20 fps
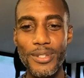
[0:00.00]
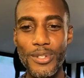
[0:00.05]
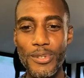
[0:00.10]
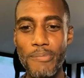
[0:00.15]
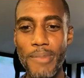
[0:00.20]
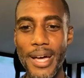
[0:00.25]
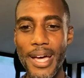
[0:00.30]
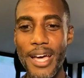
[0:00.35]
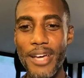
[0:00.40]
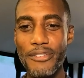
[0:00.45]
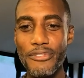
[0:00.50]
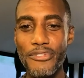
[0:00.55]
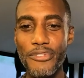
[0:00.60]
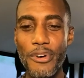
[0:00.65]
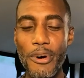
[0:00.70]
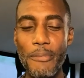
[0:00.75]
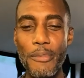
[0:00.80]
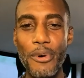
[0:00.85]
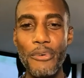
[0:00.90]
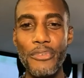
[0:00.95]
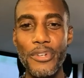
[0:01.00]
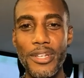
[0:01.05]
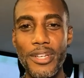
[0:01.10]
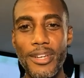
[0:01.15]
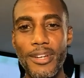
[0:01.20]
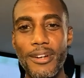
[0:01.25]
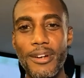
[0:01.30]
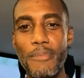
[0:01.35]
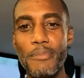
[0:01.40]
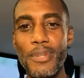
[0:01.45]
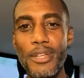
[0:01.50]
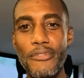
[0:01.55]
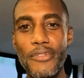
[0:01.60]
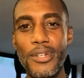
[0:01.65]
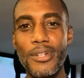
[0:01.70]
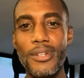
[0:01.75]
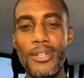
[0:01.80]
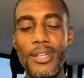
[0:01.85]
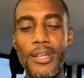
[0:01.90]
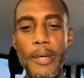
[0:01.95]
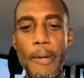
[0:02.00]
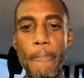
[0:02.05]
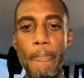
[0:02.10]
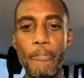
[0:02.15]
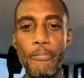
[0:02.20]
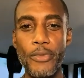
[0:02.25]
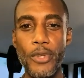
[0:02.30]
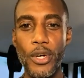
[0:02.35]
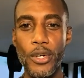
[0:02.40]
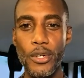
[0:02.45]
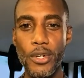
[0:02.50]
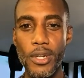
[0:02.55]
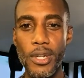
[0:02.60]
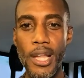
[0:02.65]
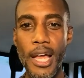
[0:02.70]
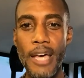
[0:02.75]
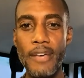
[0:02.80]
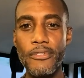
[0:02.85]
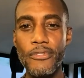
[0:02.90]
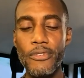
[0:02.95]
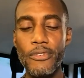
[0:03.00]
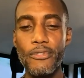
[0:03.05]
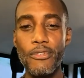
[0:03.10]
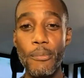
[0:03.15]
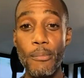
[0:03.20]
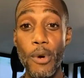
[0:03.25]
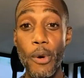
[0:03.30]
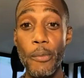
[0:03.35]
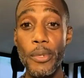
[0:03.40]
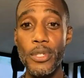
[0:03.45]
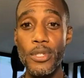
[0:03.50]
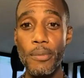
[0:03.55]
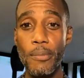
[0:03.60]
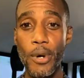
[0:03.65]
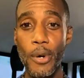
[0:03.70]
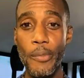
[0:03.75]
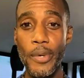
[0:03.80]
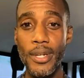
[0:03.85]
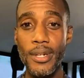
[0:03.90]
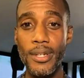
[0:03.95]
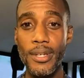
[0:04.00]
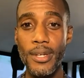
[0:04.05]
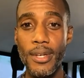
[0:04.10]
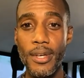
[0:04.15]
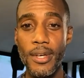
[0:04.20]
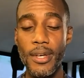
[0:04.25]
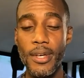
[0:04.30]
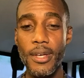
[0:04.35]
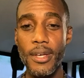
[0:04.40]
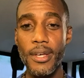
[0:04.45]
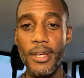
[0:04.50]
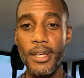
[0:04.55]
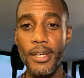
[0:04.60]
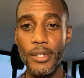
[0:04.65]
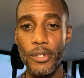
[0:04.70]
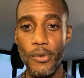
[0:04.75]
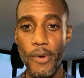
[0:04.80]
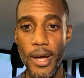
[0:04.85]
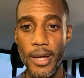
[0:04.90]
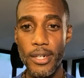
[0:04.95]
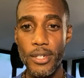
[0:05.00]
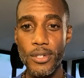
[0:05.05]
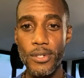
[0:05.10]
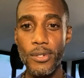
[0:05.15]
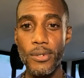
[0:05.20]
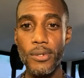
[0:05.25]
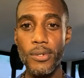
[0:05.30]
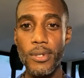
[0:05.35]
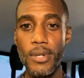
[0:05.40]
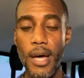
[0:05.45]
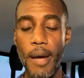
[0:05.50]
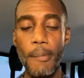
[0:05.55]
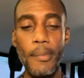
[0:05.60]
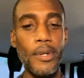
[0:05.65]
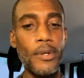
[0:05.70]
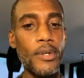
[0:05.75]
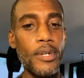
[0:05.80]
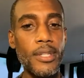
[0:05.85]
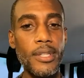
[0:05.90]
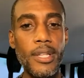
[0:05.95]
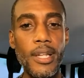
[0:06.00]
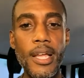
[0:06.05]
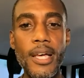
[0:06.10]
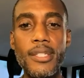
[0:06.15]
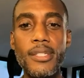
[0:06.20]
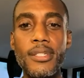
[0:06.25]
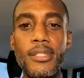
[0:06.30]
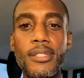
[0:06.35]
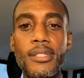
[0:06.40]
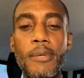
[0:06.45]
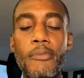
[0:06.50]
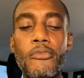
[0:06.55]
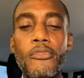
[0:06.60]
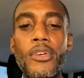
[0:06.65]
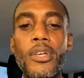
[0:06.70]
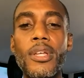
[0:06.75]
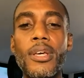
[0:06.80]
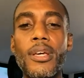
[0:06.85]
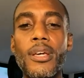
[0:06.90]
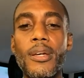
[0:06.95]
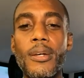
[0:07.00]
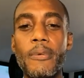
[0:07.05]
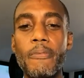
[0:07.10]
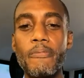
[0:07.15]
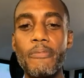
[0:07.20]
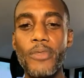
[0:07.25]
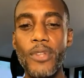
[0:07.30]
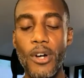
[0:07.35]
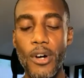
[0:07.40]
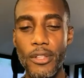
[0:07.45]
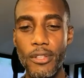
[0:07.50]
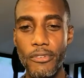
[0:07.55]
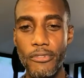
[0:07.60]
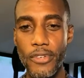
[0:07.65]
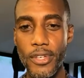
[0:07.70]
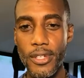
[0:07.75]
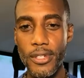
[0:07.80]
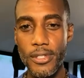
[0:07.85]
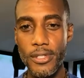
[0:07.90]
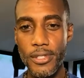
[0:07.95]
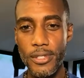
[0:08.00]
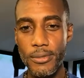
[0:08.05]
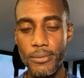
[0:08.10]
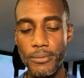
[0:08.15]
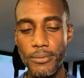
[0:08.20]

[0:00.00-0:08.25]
I got foam over here. I'm living a good life from moment to moment in gratitude. I'm learning the lessons. I'm feeling all the feels,